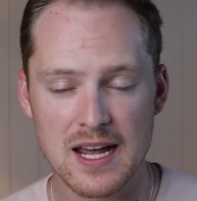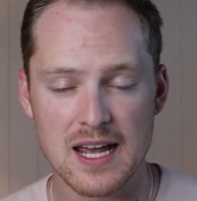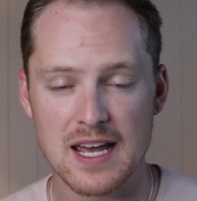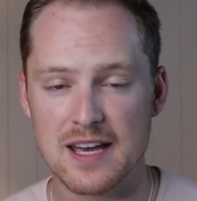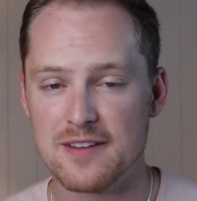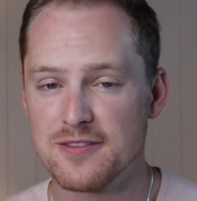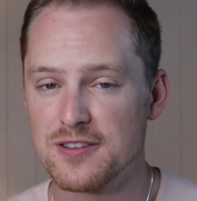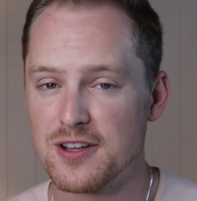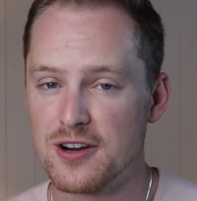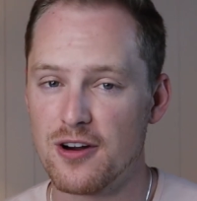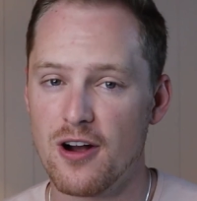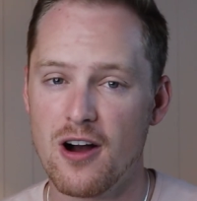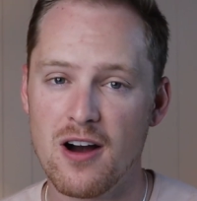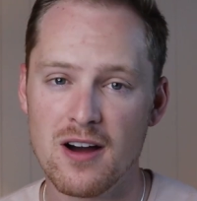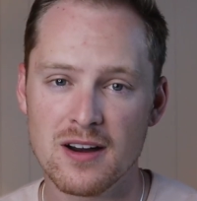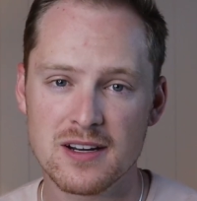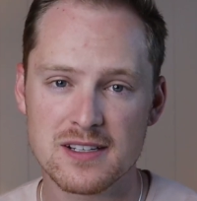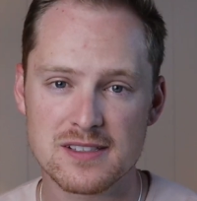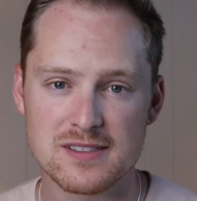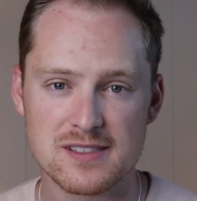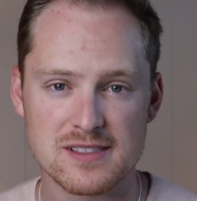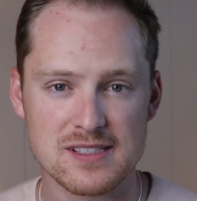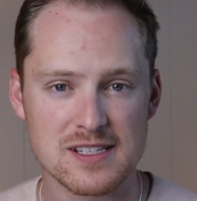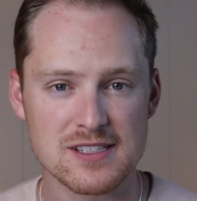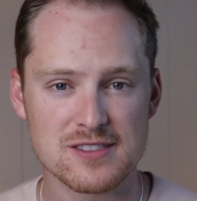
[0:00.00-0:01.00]
If they're
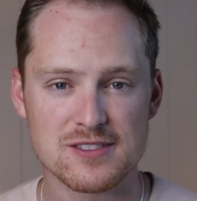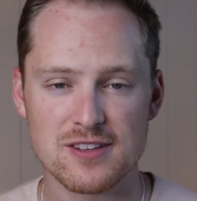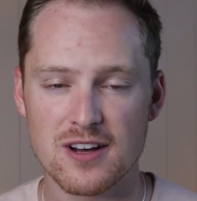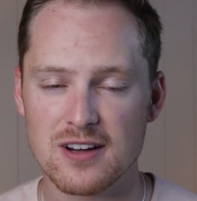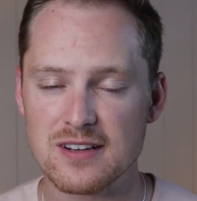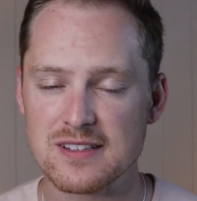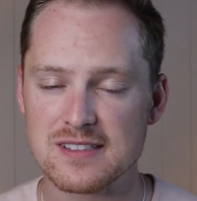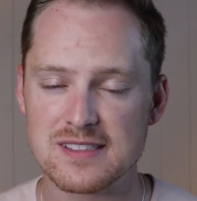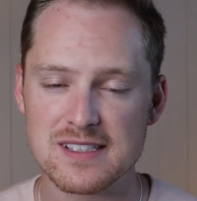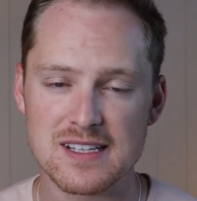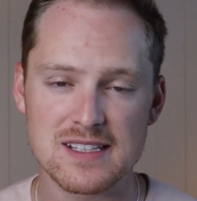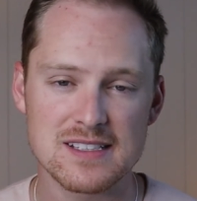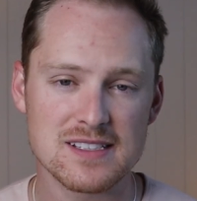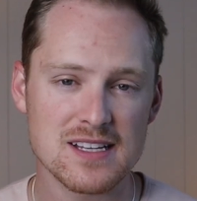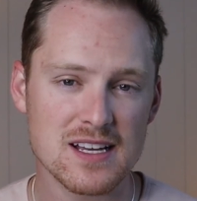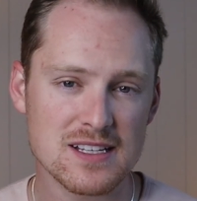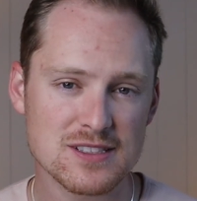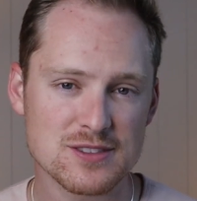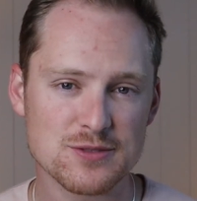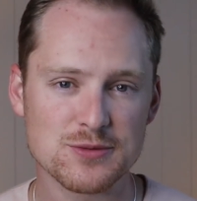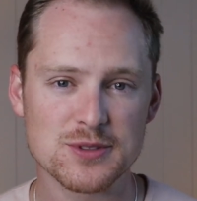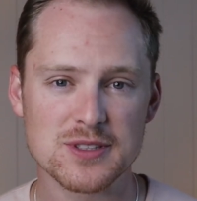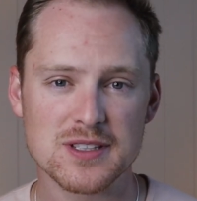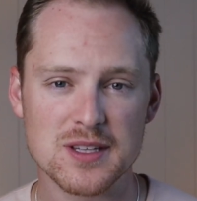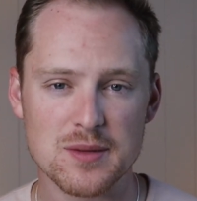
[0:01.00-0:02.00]
honest, dishonest, it
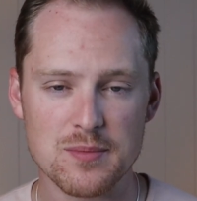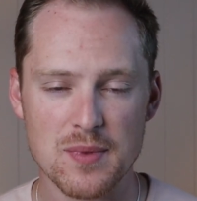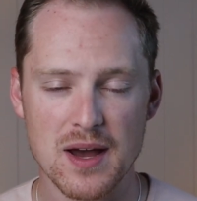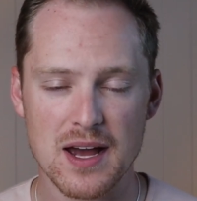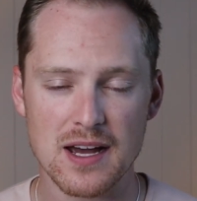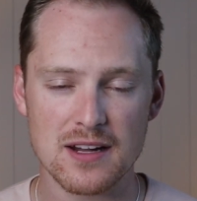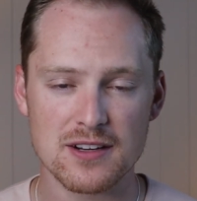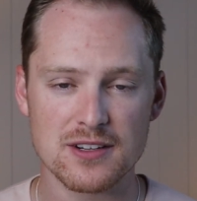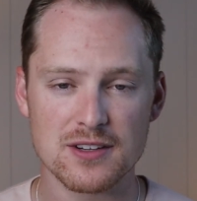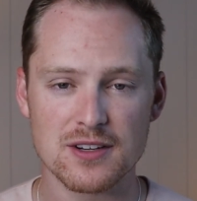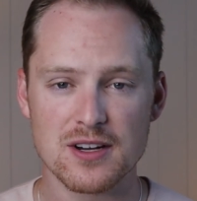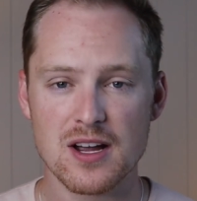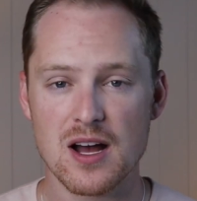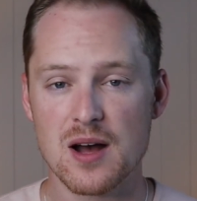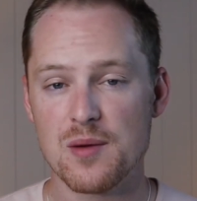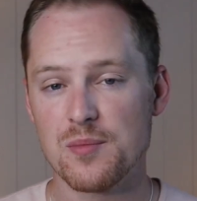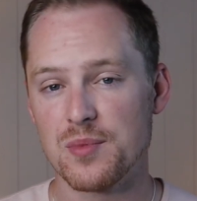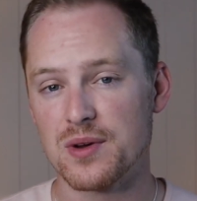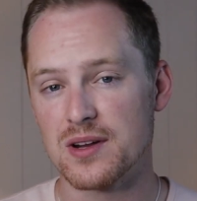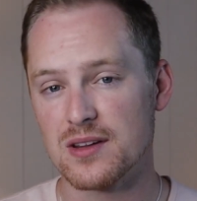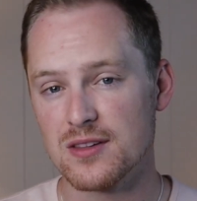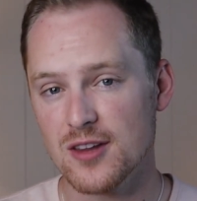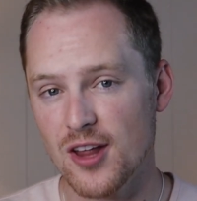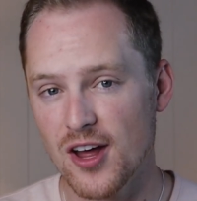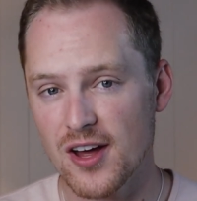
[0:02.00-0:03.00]
doesn't really matter.
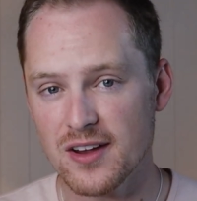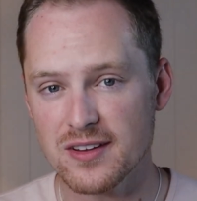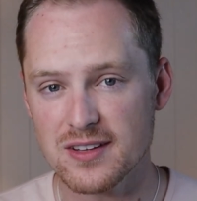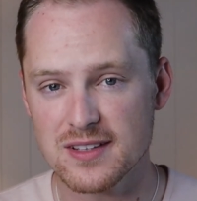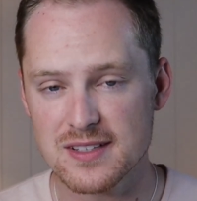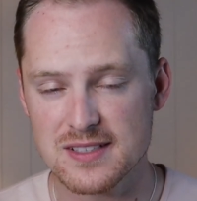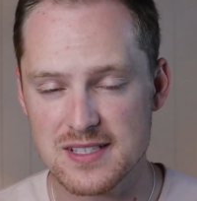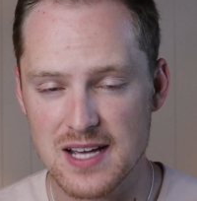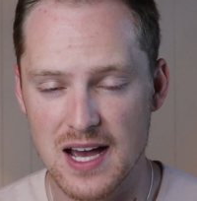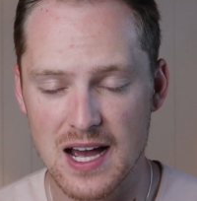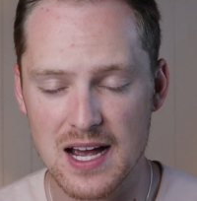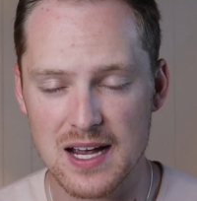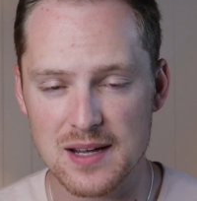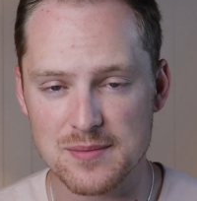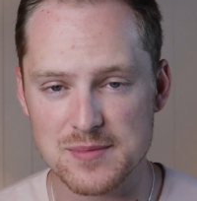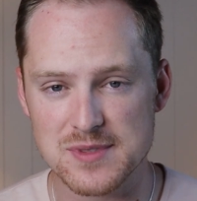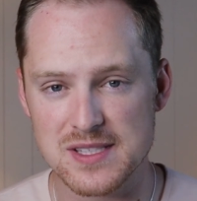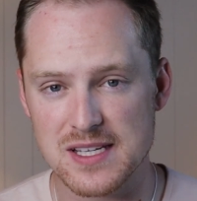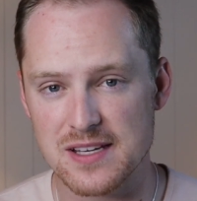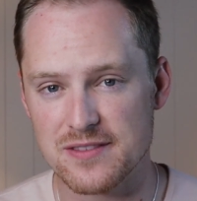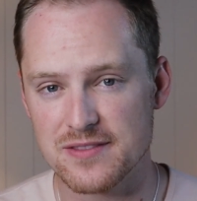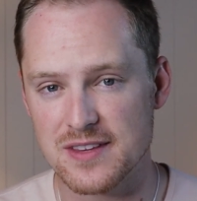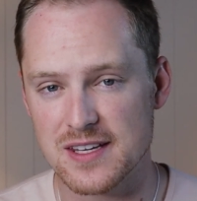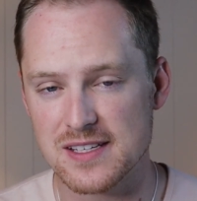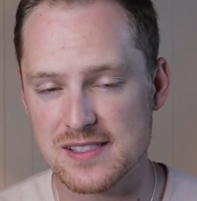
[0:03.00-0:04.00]
But a lot of the
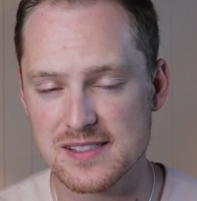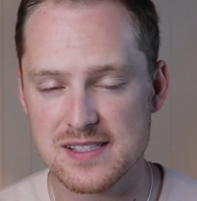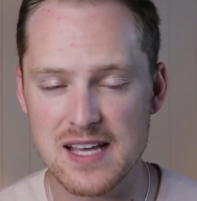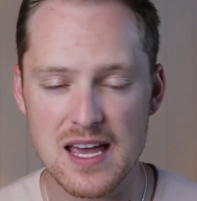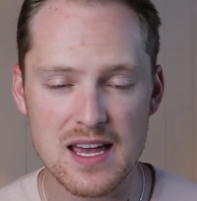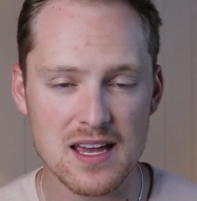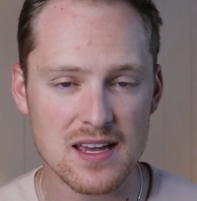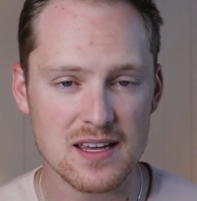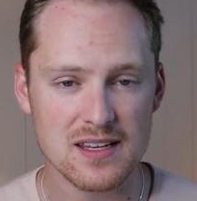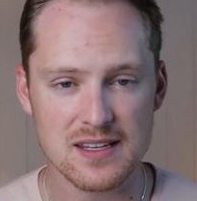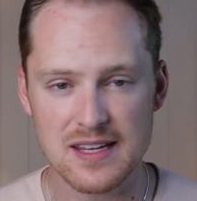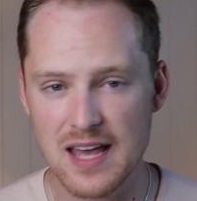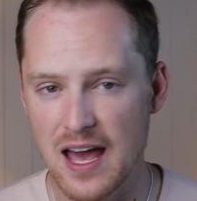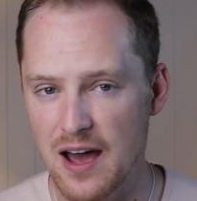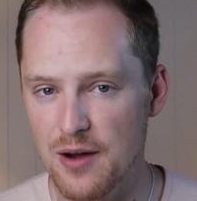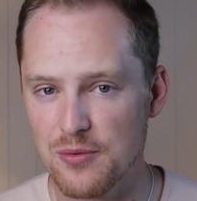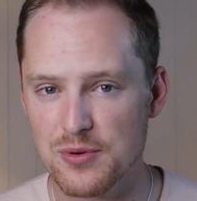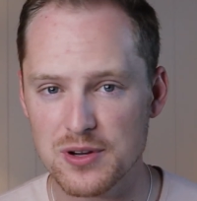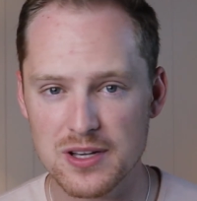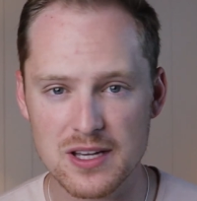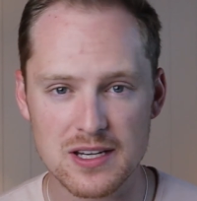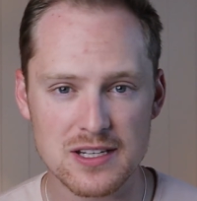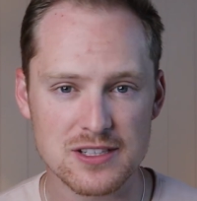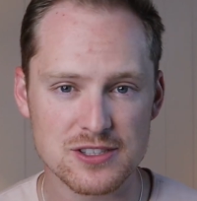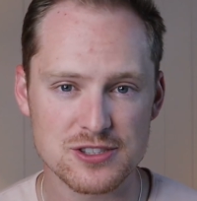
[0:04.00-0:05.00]
times, if they say, yeah,
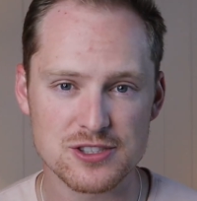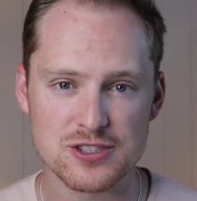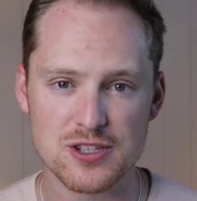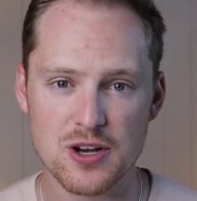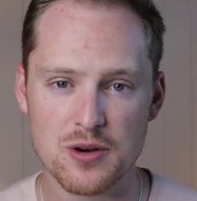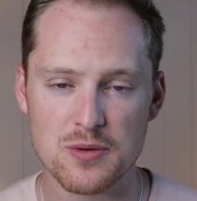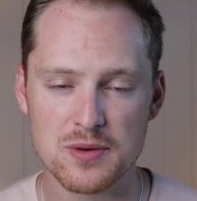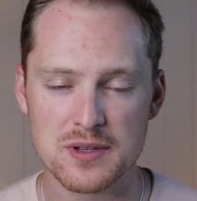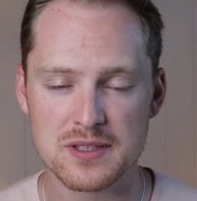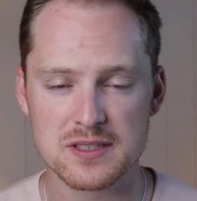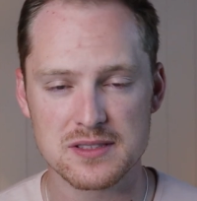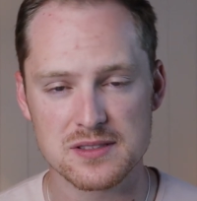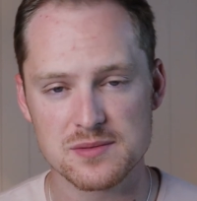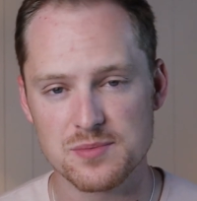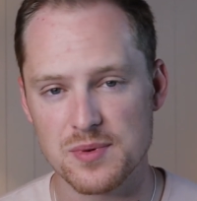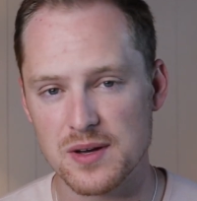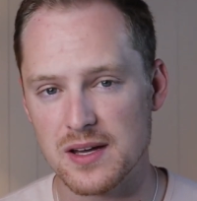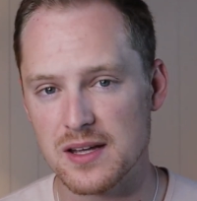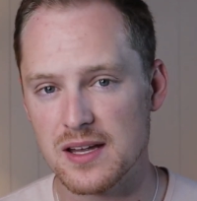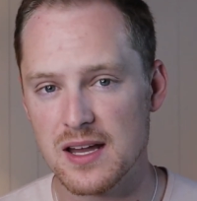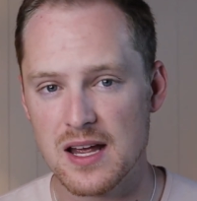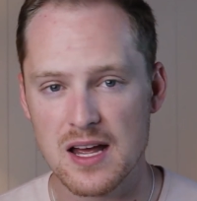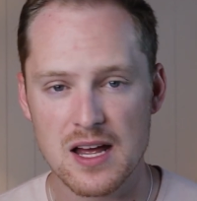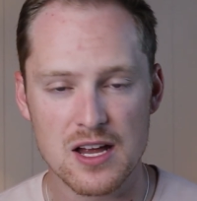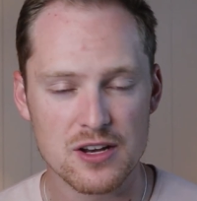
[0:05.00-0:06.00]
we're getting showings,
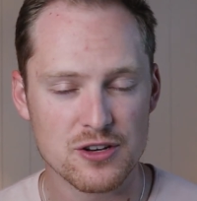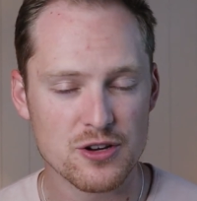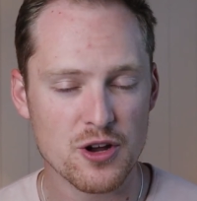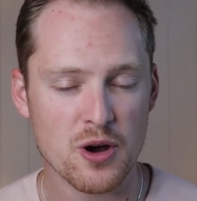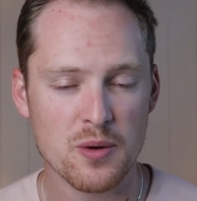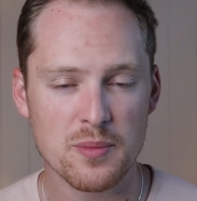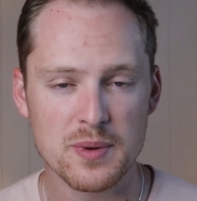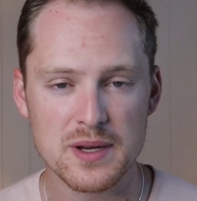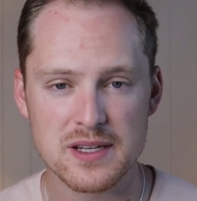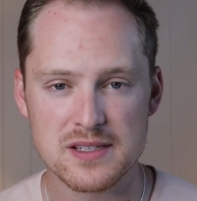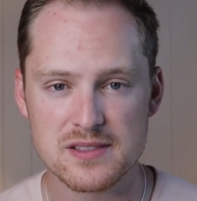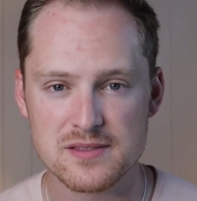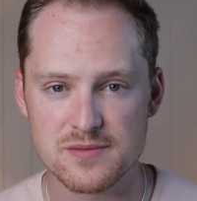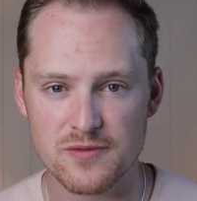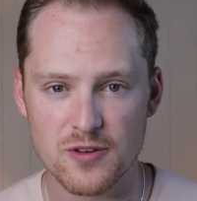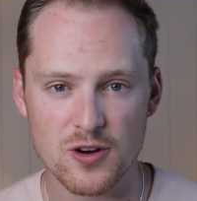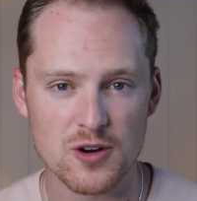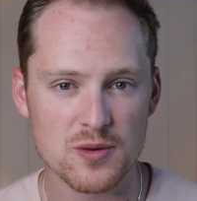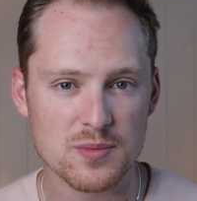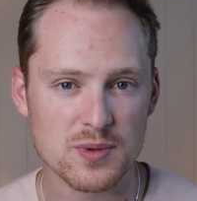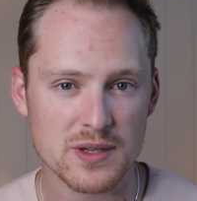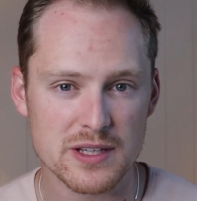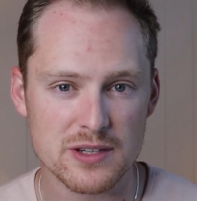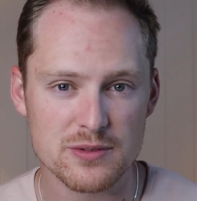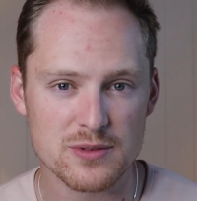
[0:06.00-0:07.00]
but nobody's
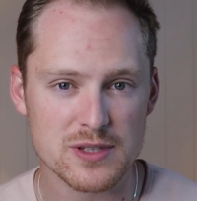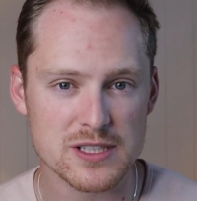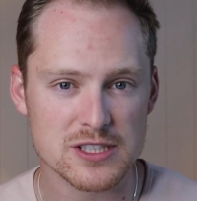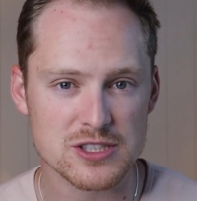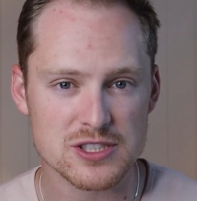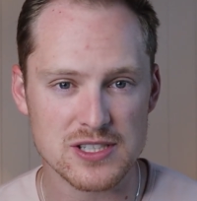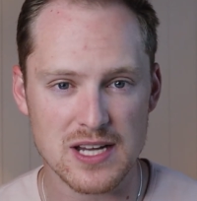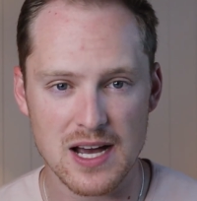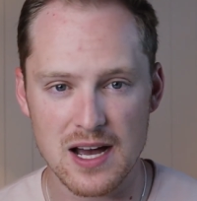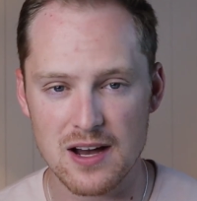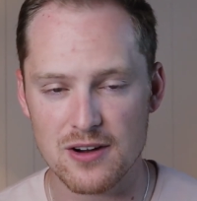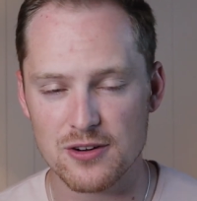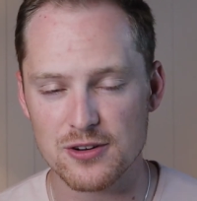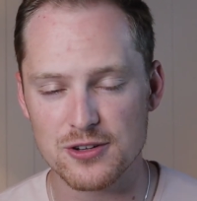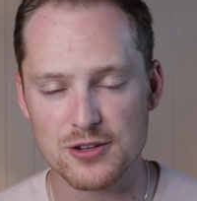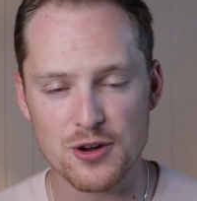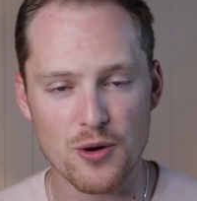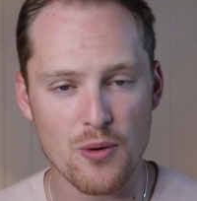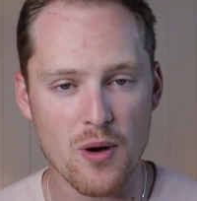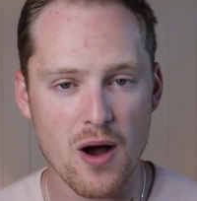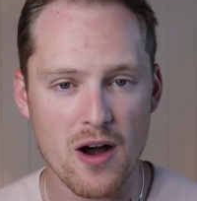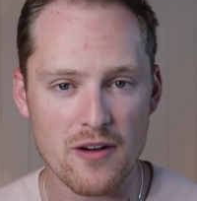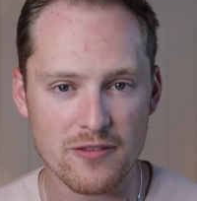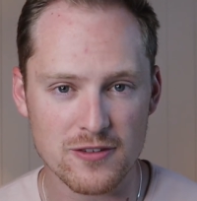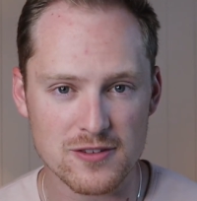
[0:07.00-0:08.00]
verbally reached out or
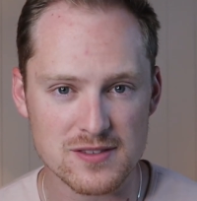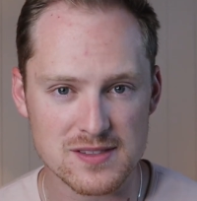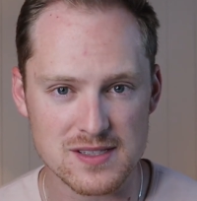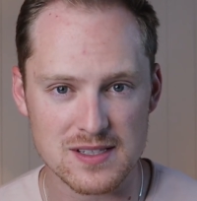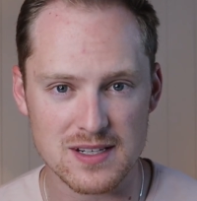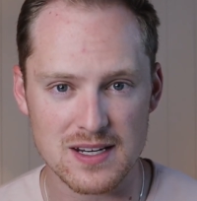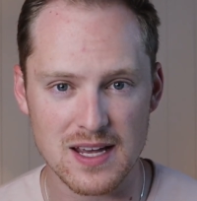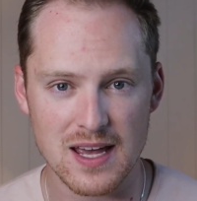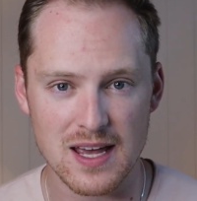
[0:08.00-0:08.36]
no offers in